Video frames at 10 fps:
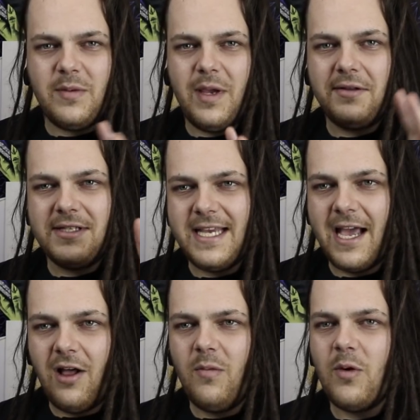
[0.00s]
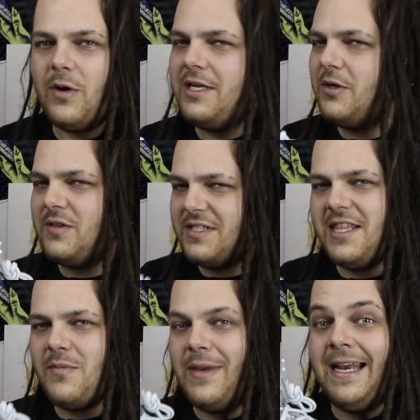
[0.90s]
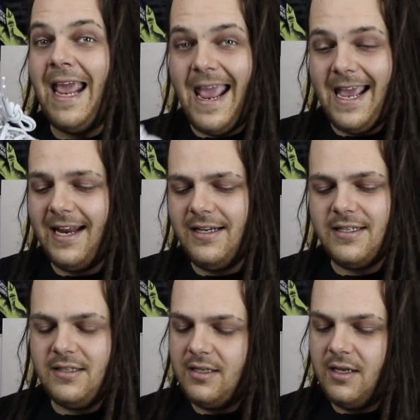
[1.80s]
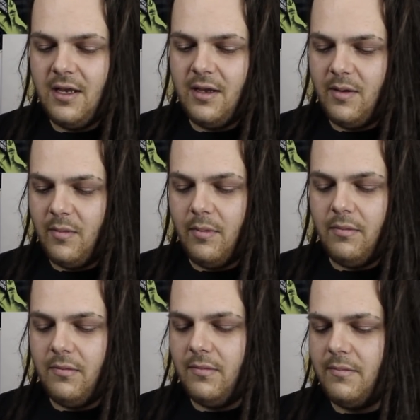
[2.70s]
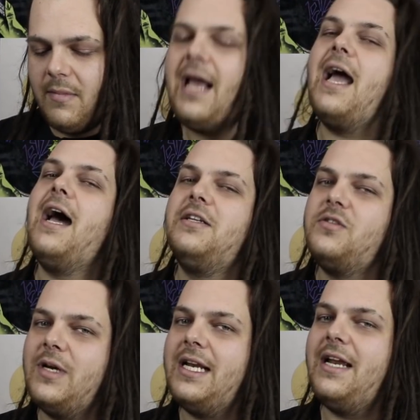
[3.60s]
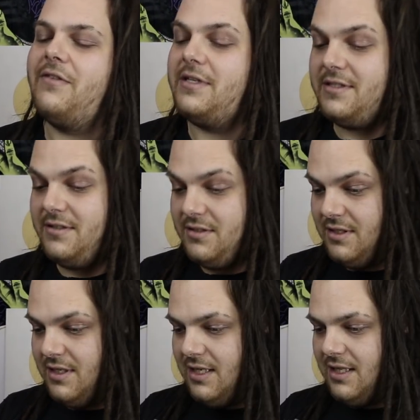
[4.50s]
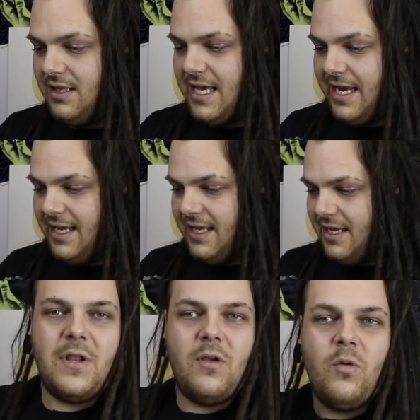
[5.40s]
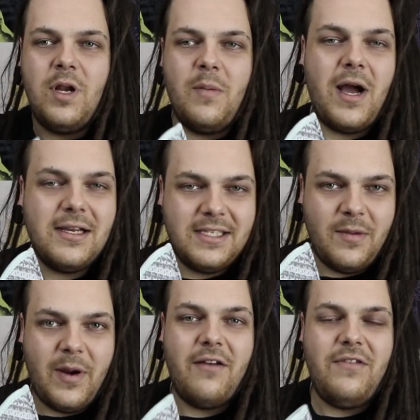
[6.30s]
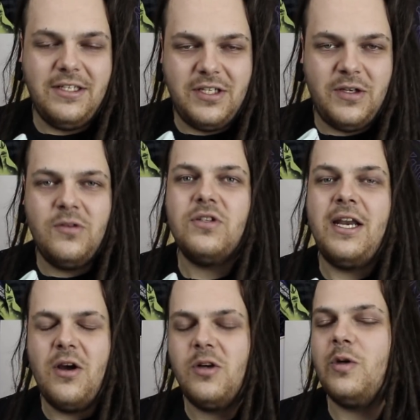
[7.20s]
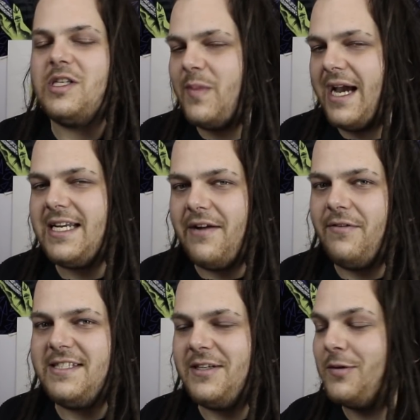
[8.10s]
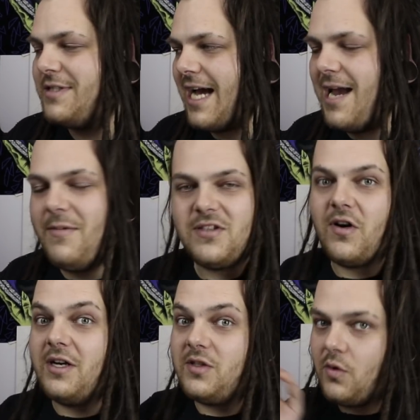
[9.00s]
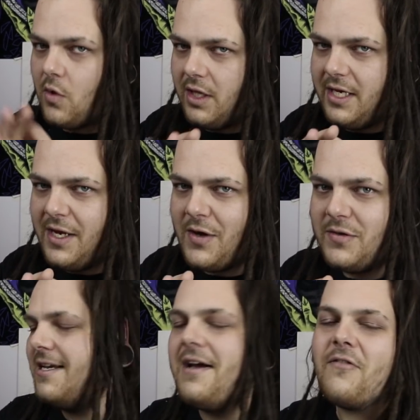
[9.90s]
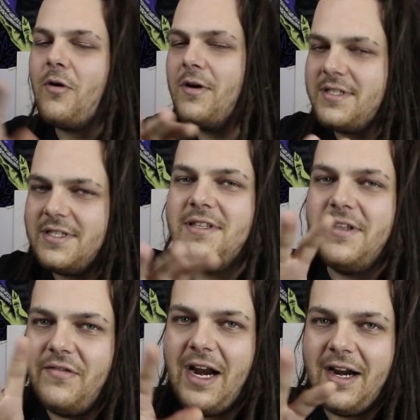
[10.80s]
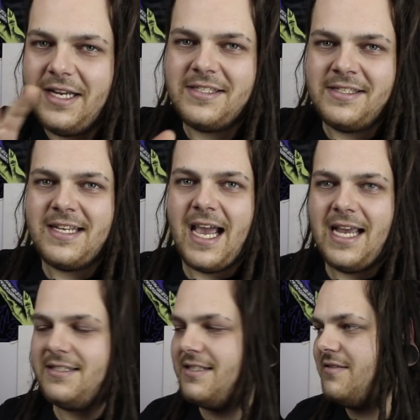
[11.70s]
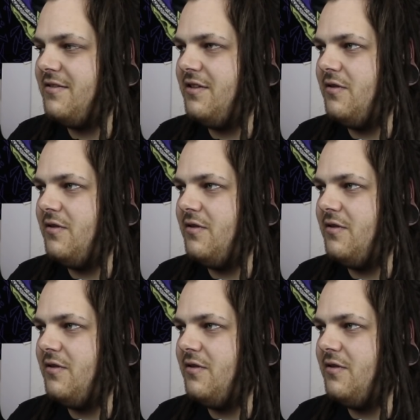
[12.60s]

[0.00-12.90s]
to be able to tell, but when you see them in hand, my gosh, what a difference. Like, when unboxing a pair of V2s, I know what to expect every single time as far as the quality goes. Of course, the variance in sizes